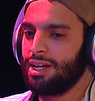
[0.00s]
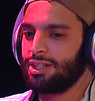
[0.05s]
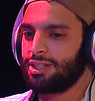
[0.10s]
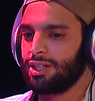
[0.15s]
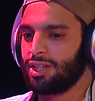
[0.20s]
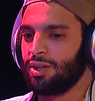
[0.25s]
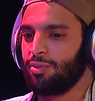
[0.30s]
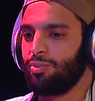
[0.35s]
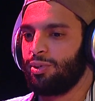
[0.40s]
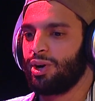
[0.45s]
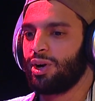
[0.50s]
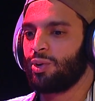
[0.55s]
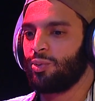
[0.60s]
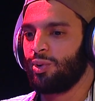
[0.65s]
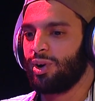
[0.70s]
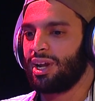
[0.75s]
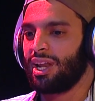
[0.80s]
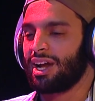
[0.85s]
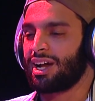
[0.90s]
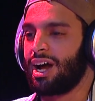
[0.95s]
to the point
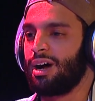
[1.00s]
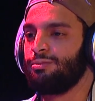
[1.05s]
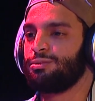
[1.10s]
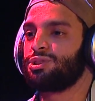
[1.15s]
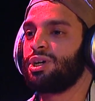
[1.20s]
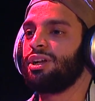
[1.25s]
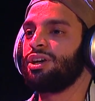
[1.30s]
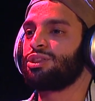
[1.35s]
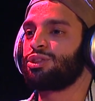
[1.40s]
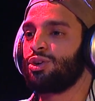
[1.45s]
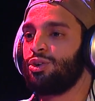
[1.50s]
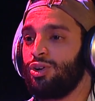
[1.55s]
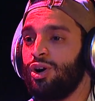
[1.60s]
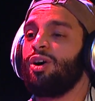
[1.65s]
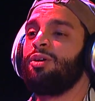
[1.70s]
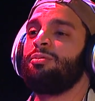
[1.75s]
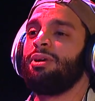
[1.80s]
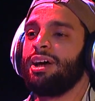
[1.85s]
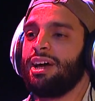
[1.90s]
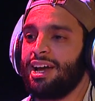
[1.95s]
where, like, I'm trying to throw
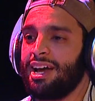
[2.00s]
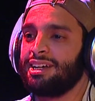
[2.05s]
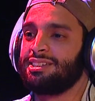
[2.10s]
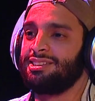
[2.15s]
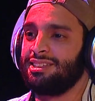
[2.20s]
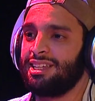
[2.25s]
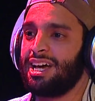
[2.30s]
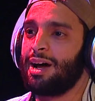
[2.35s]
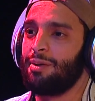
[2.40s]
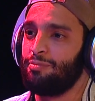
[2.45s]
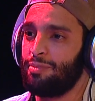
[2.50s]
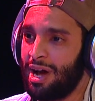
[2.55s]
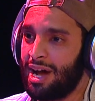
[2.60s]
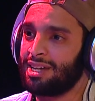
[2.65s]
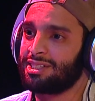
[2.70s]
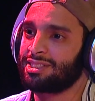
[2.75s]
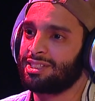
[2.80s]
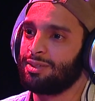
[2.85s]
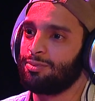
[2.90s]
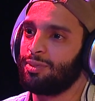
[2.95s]
all my eggs in that
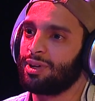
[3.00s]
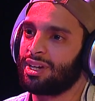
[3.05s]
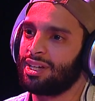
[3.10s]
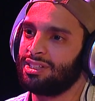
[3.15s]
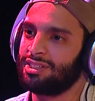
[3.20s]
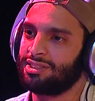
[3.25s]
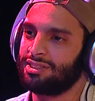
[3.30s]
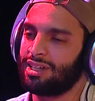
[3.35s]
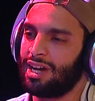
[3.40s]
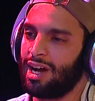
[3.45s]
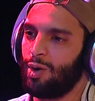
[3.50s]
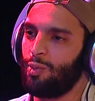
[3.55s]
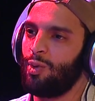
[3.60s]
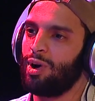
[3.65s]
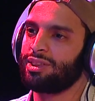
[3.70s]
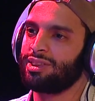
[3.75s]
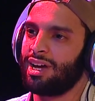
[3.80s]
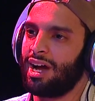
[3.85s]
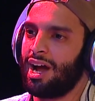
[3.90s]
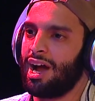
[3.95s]
basket because I
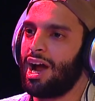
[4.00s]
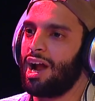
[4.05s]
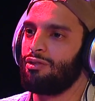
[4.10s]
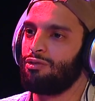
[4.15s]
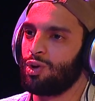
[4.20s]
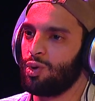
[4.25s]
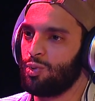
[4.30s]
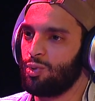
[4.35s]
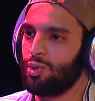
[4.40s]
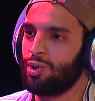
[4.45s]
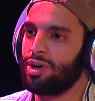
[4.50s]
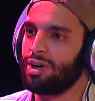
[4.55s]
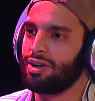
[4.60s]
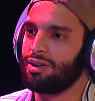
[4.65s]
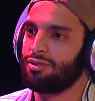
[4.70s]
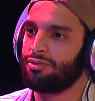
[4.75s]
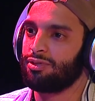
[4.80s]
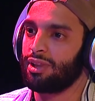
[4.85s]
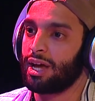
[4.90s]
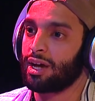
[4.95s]
want that high reward
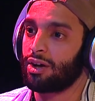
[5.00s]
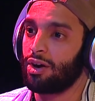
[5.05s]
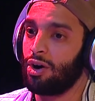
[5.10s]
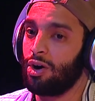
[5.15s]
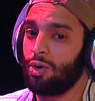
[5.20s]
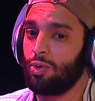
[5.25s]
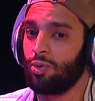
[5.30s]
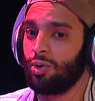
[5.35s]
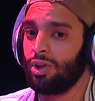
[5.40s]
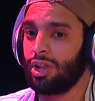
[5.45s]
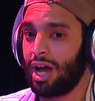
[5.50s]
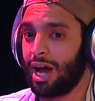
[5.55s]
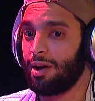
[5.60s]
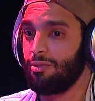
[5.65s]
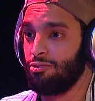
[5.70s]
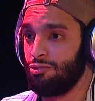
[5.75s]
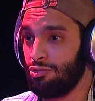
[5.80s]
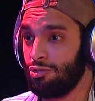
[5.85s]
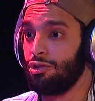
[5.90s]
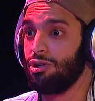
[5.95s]
of, like, oh, well,
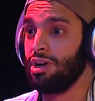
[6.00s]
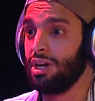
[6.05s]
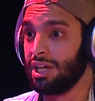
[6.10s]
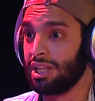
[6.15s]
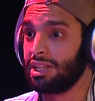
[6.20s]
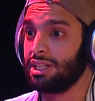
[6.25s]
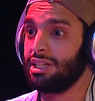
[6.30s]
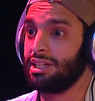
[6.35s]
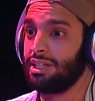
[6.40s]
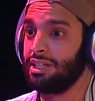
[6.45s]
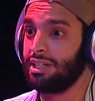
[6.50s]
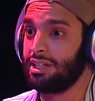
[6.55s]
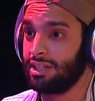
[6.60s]
I'm really